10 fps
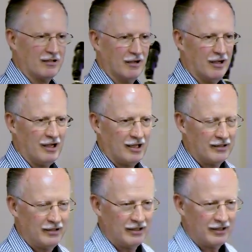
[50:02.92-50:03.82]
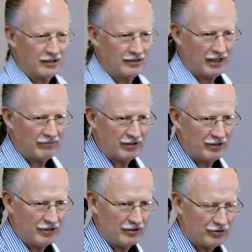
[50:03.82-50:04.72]
God gave it
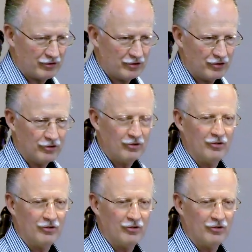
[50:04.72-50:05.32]
to you.